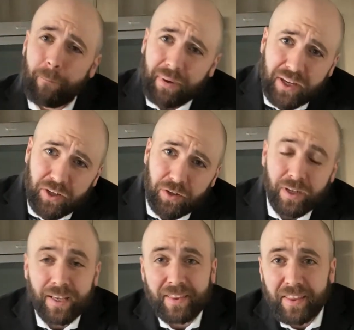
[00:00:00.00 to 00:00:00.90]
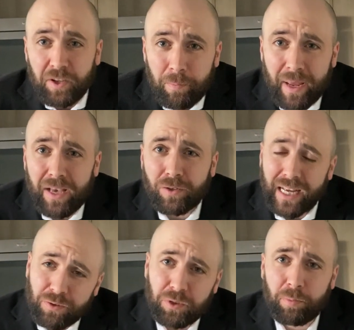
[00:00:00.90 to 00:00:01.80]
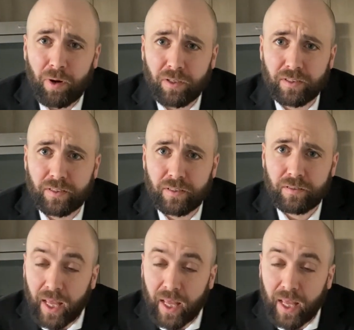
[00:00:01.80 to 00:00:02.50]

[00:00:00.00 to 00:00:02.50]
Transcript: bigger than their male counterparts.